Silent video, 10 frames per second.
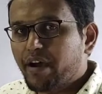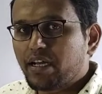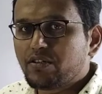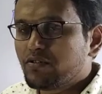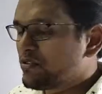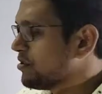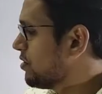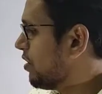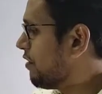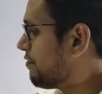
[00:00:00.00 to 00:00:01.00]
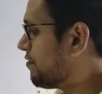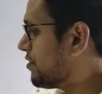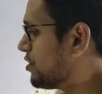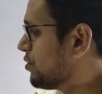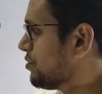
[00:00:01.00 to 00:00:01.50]
values of
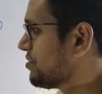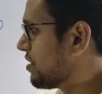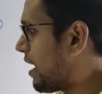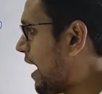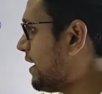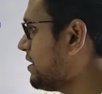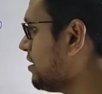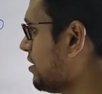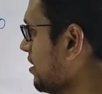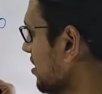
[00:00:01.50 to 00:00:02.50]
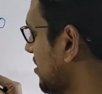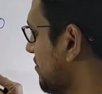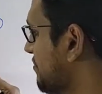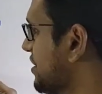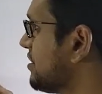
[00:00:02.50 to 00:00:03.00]
u's and
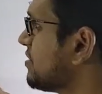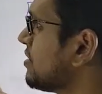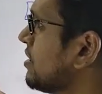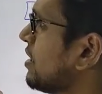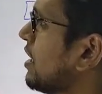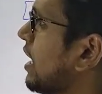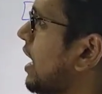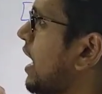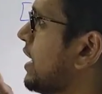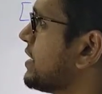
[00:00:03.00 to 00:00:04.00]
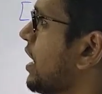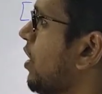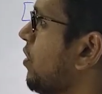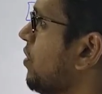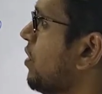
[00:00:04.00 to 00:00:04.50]
v's, and
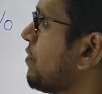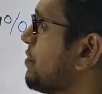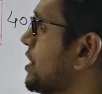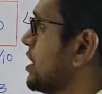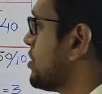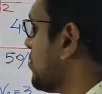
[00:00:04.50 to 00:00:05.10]
now we need